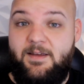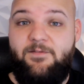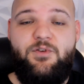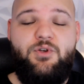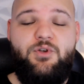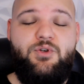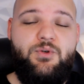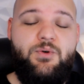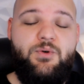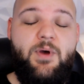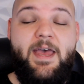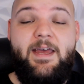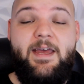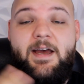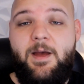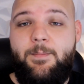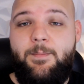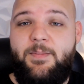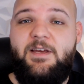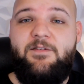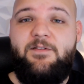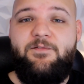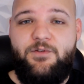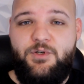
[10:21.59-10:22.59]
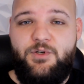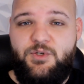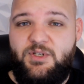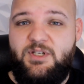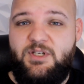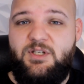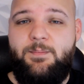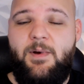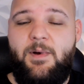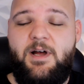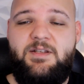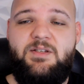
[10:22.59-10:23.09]
If you do AIP for
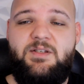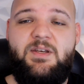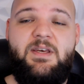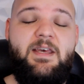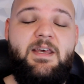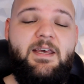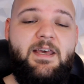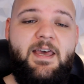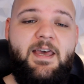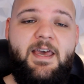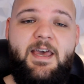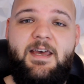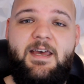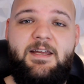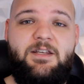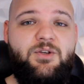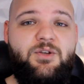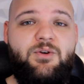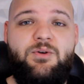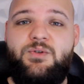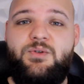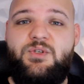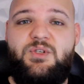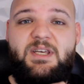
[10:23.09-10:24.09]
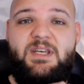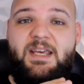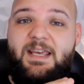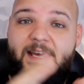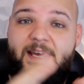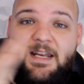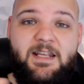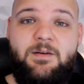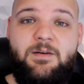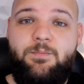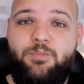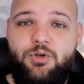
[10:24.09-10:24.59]
6 months and you don't see
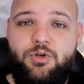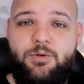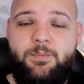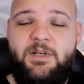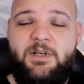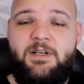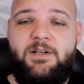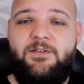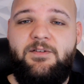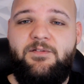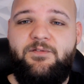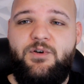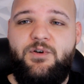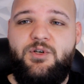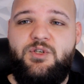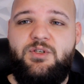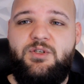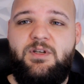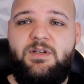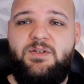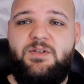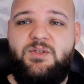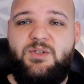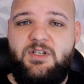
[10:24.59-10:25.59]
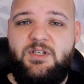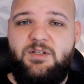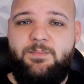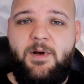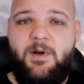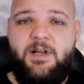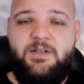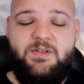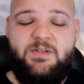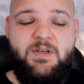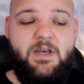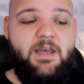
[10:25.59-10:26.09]
any improvement in the first 6
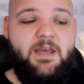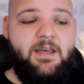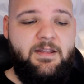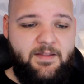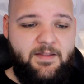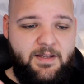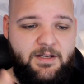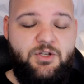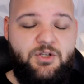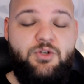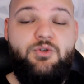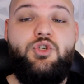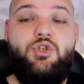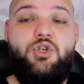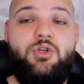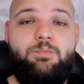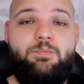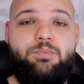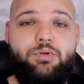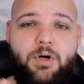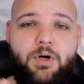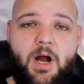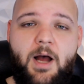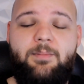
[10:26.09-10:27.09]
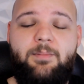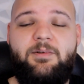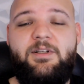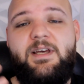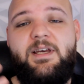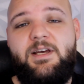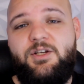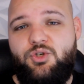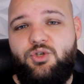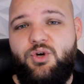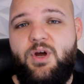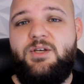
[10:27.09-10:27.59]
months, then you should probably
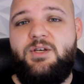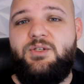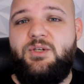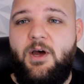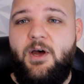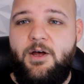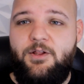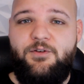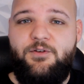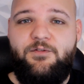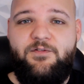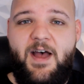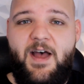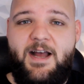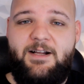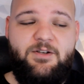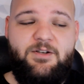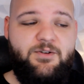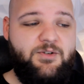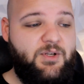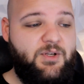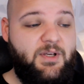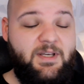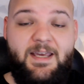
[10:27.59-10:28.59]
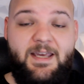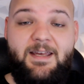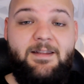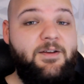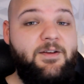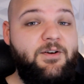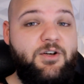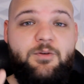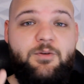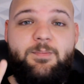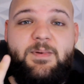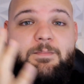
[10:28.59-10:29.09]
address other factors. Again,
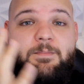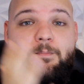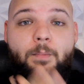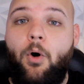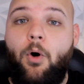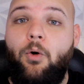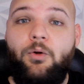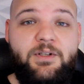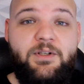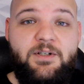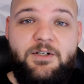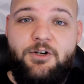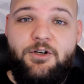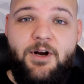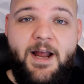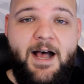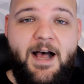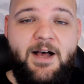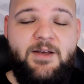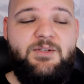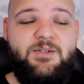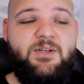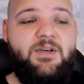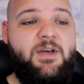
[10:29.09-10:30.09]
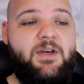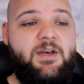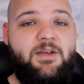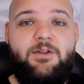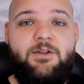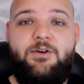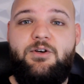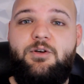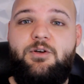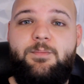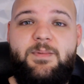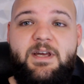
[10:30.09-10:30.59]
there could be mold in your house,
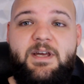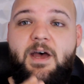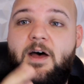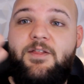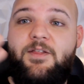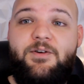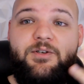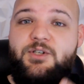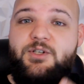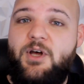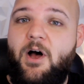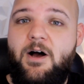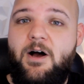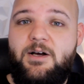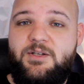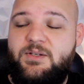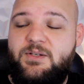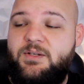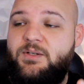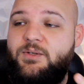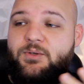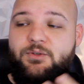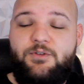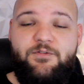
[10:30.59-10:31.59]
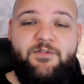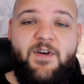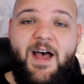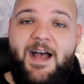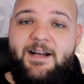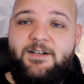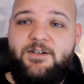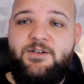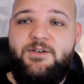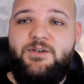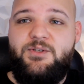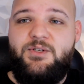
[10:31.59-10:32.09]
there could be other toxins or
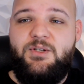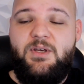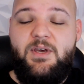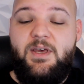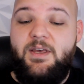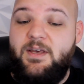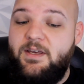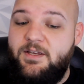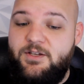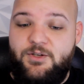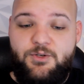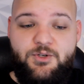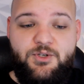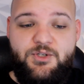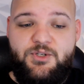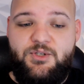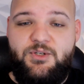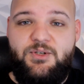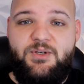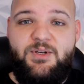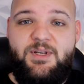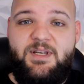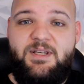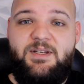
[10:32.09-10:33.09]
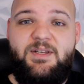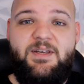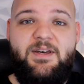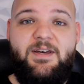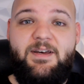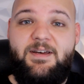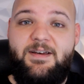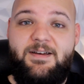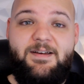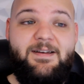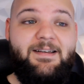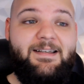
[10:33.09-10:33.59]
factors. You just need
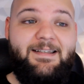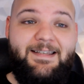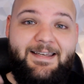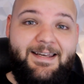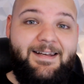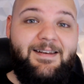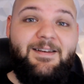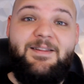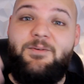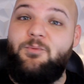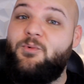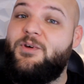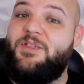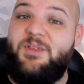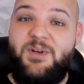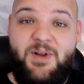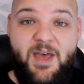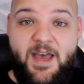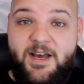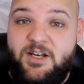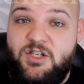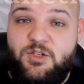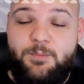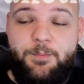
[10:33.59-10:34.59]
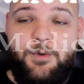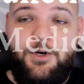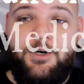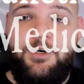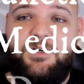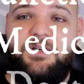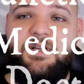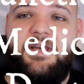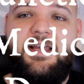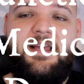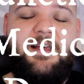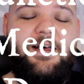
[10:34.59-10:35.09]
to get with an
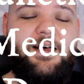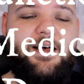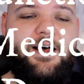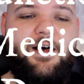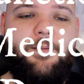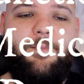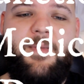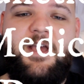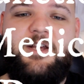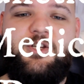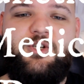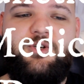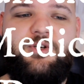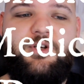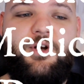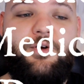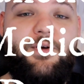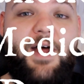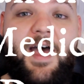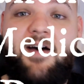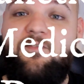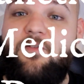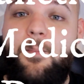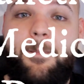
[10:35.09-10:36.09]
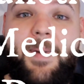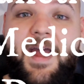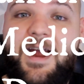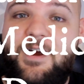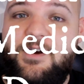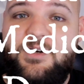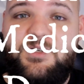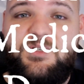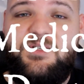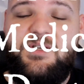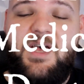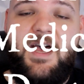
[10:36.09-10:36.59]
expert. Make sure you don't have a
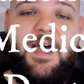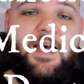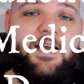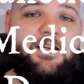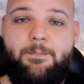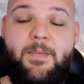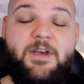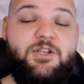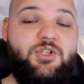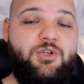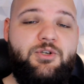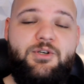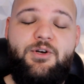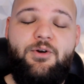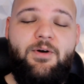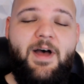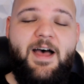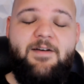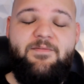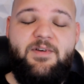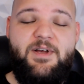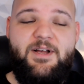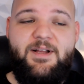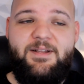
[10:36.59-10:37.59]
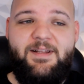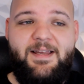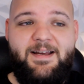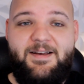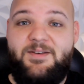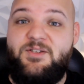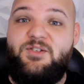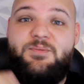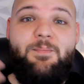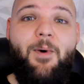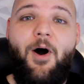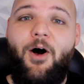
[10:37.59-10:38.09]
parasite, make sure you don't have a
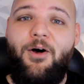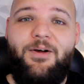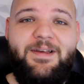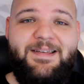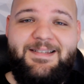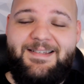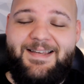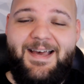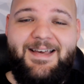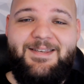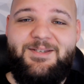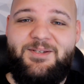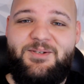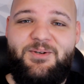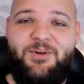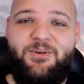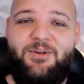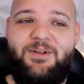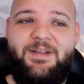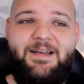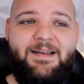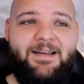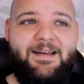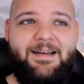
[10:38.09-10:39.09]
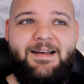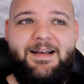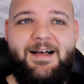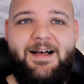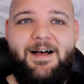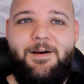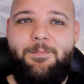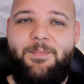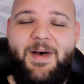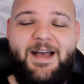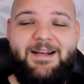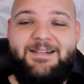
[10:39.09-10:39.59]
small intestinal
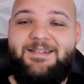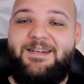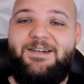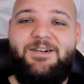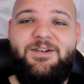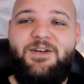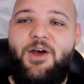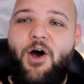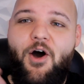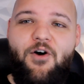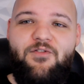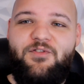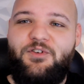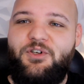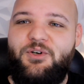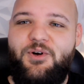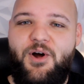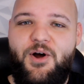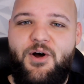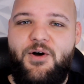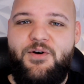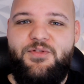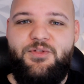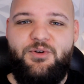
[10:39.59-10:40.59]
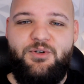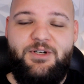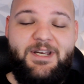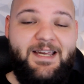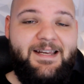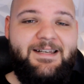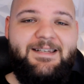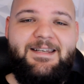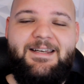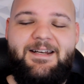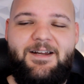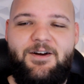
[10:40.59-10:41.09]
bacteria overgrowth or
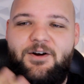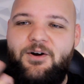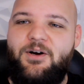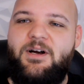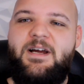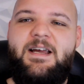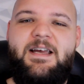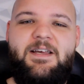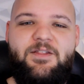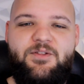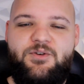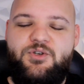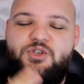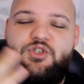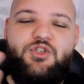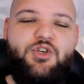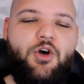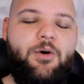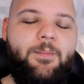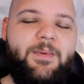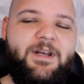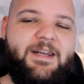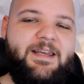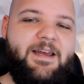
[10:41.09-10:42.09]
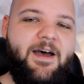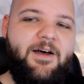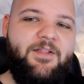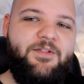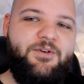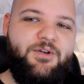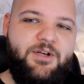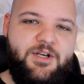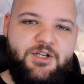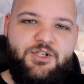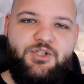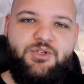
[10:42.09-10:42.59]
candida, or there's so many
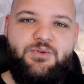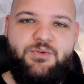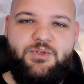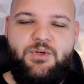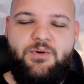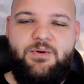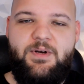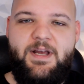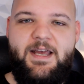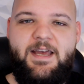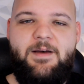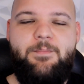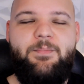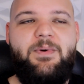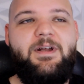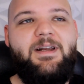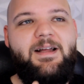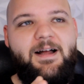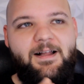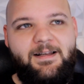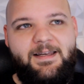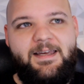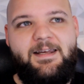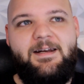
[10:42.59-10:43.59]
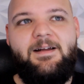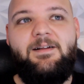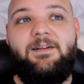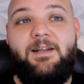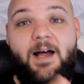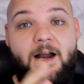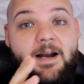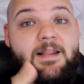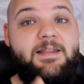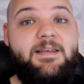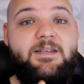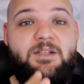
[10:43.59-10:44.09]
other issues, okay? But again, a
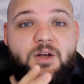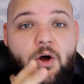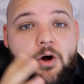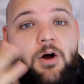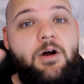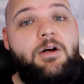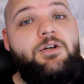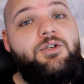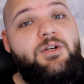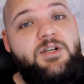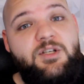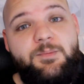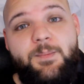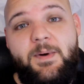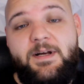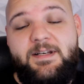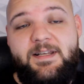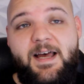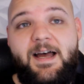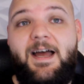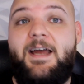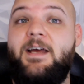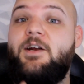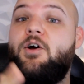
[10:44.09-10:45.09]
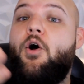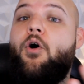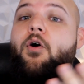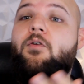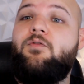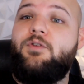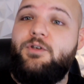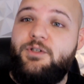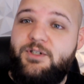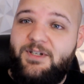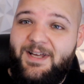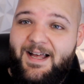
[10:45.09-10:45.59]
lot of these are addressed by diet
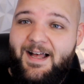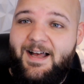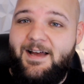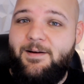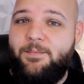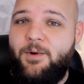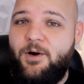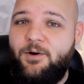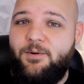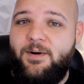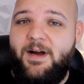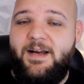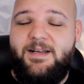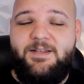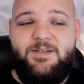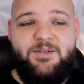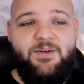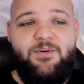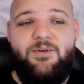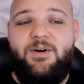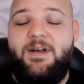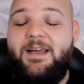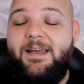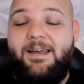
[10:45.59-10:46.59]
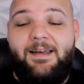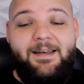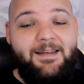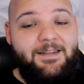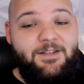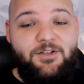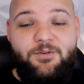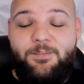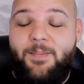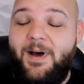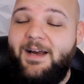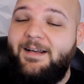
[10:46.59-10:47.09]
over time, all right? So
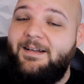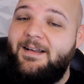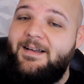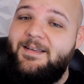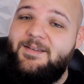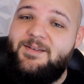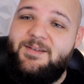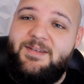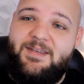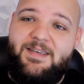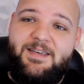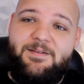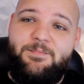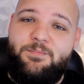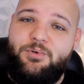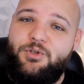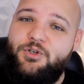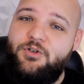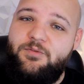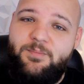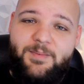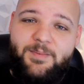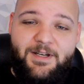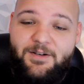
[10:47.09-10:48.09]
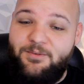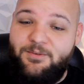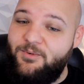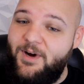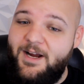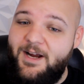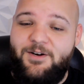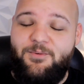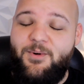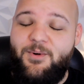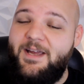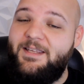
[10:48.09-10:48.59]
you might not see improvement
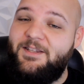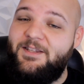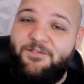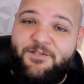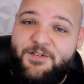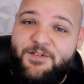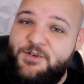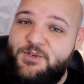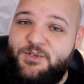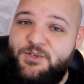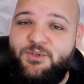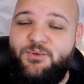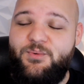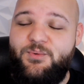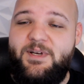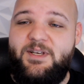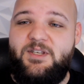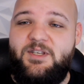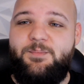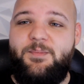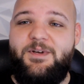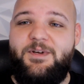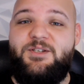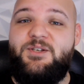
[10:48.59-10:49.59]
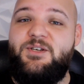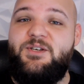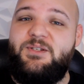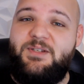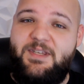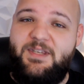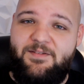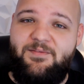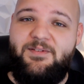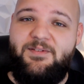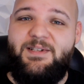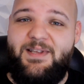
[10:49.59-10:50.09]
right away in the first 2 weeks, but just
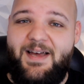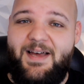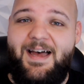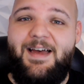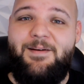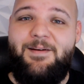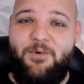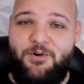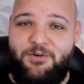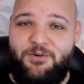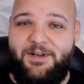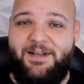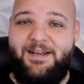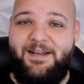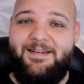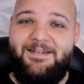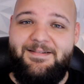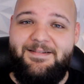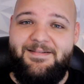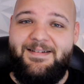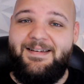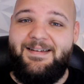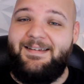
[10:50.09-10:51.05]
give it time, okay?